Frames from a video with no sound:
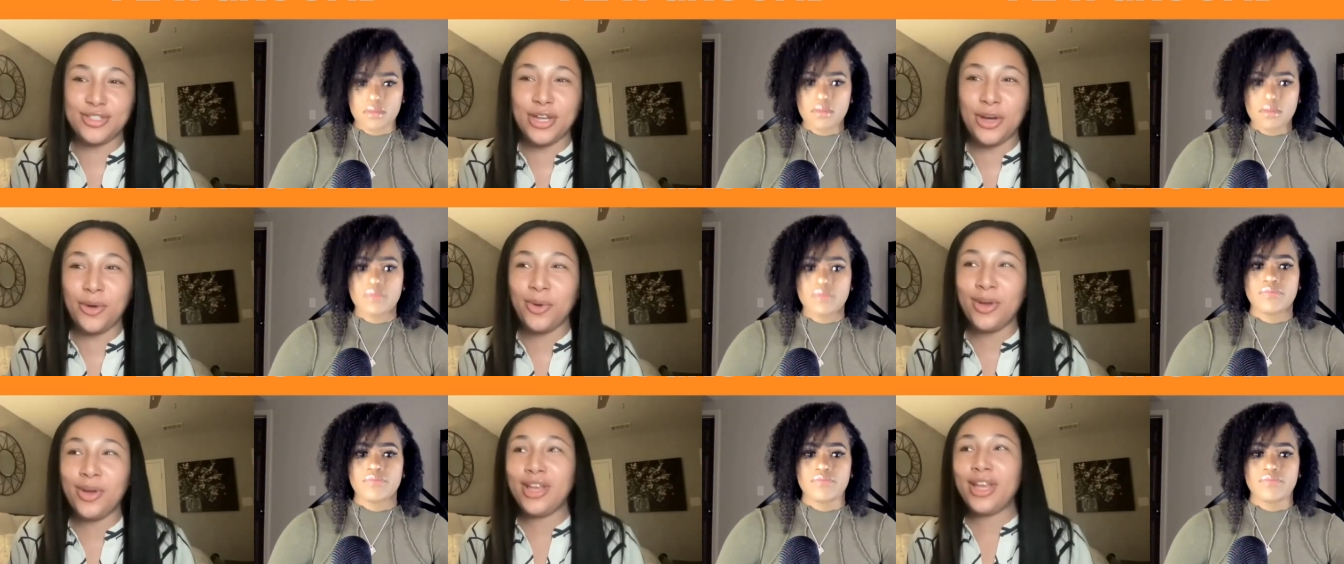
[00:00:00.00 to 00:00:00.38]

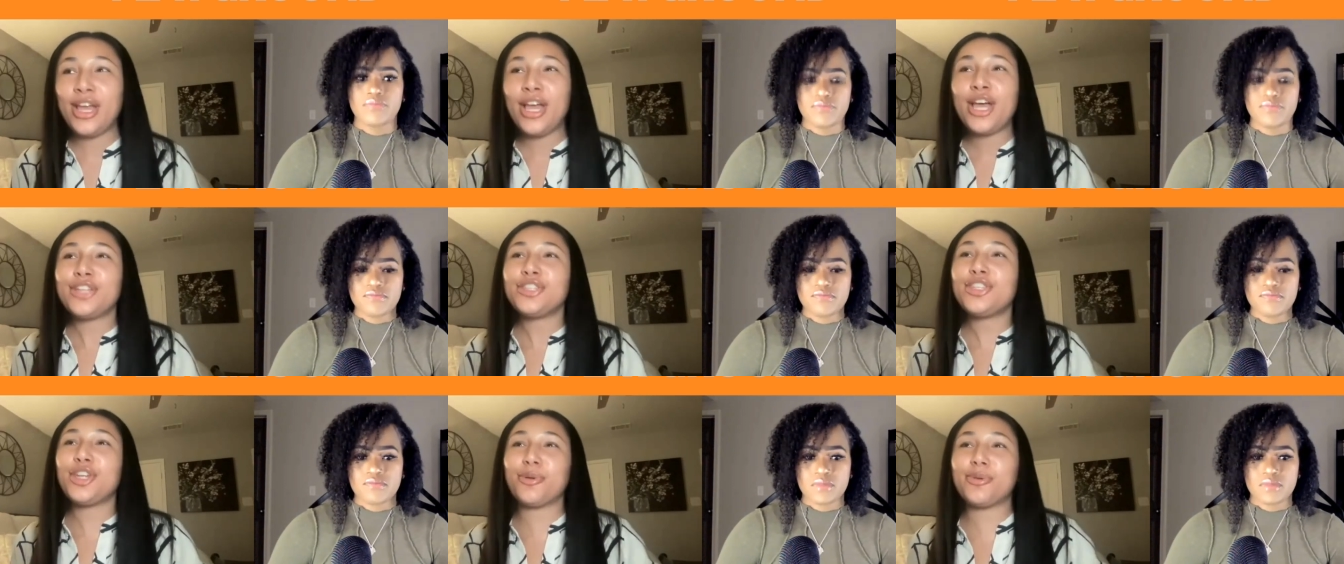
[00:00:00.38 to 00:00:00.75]
Speaker 1: So
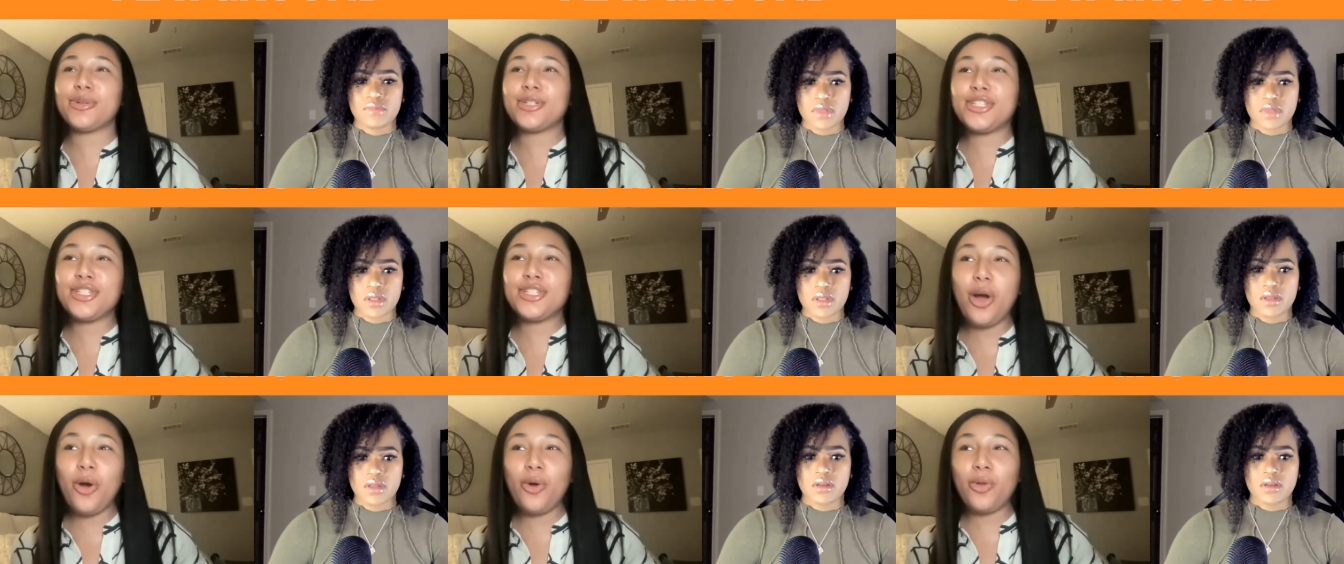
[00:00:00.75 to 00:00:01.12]
there
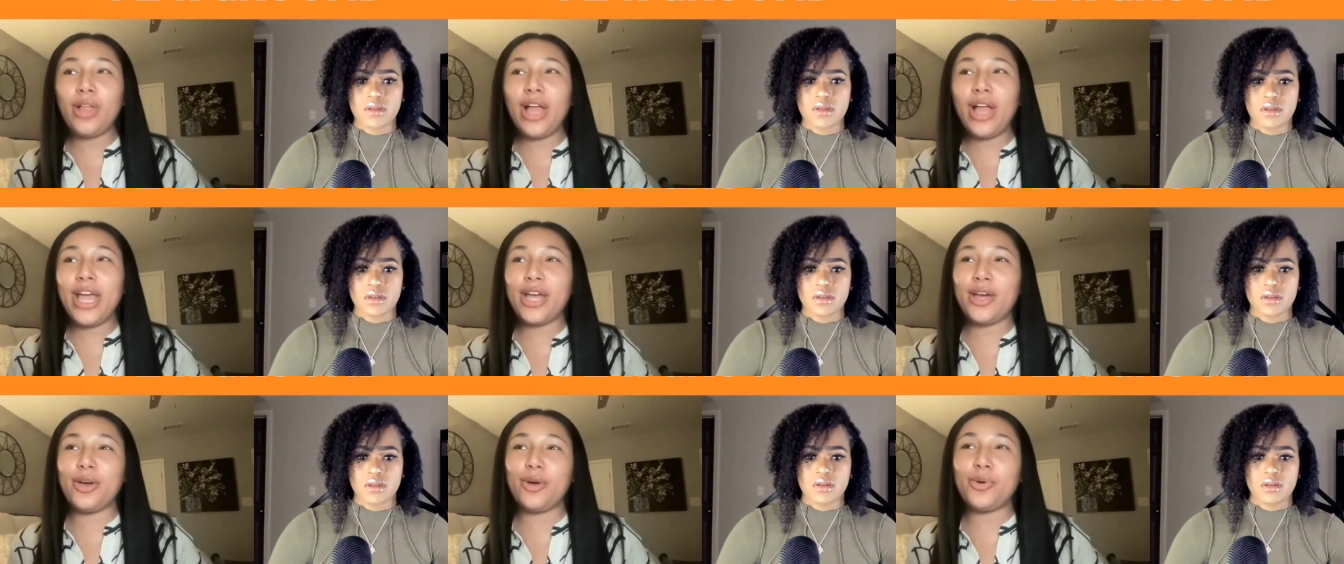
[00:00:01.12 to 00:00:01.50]
was no
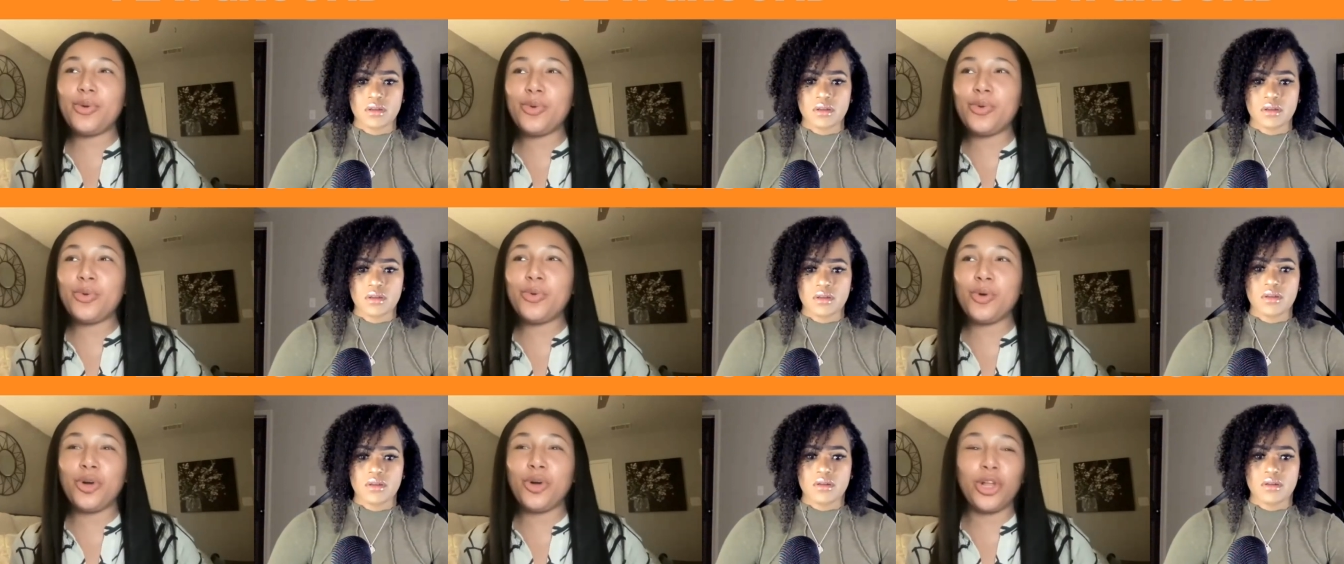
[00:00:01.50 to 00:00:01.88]
like,
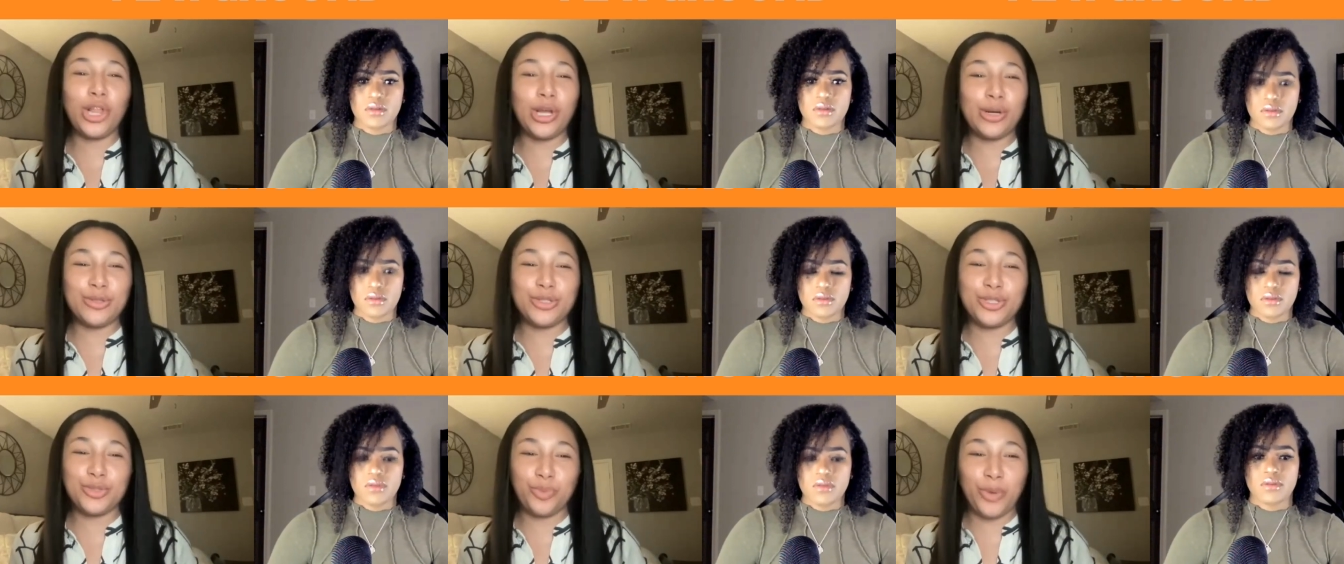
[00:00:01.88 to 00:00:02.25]
ooh,
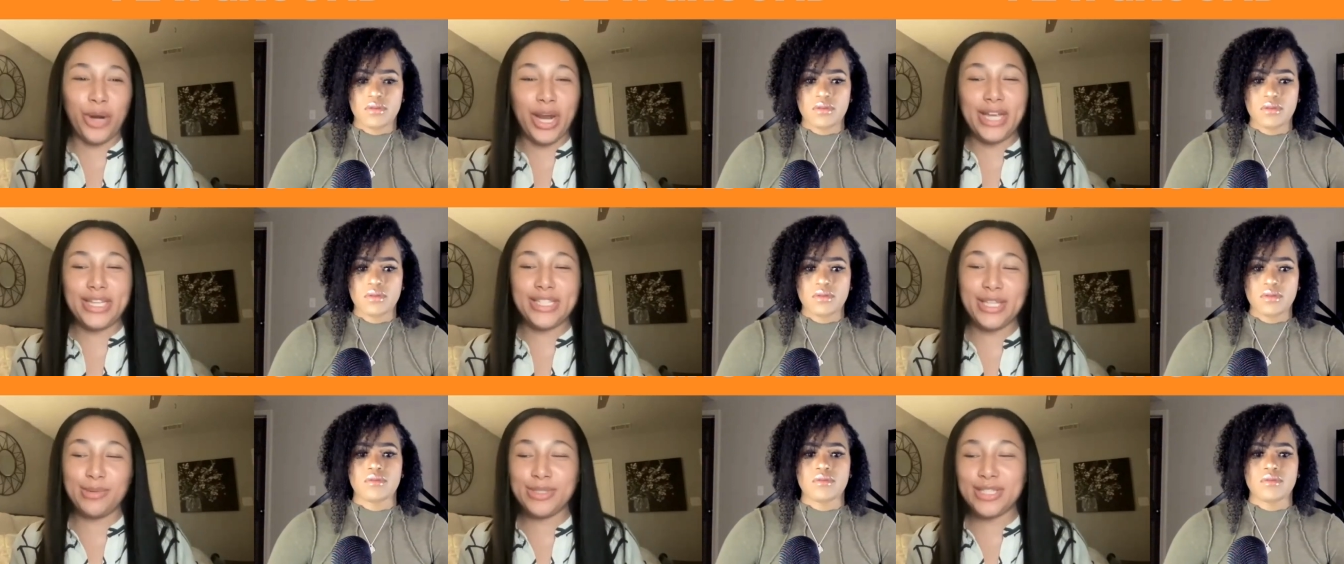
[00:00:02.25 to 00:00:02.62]
close
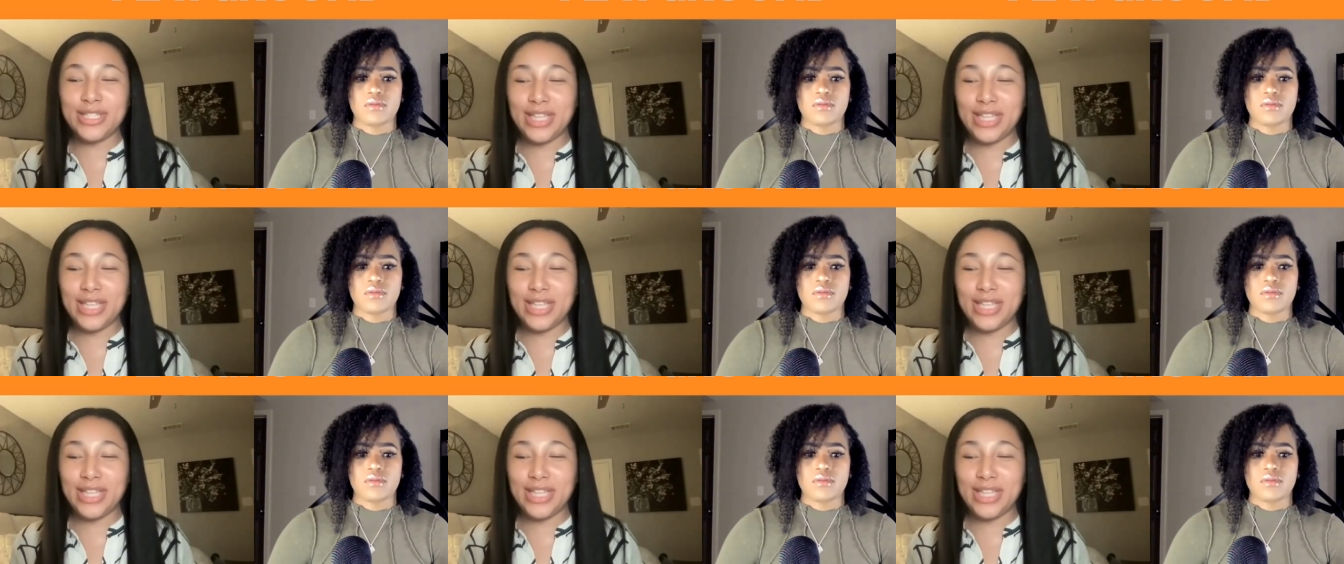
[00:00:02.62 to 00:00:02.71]
race.